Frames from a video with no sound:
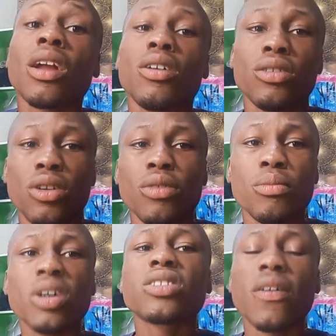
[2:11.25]
Oh no,
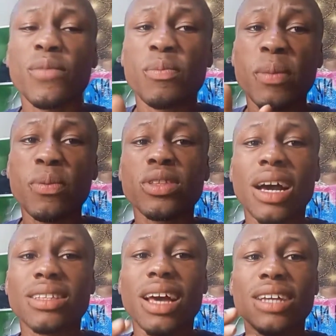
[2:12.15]
most of the people
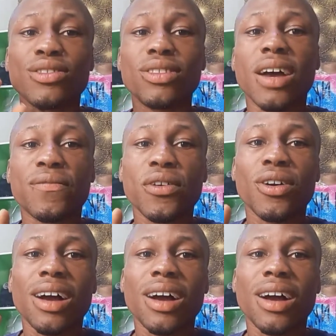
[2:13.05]
that I did that for,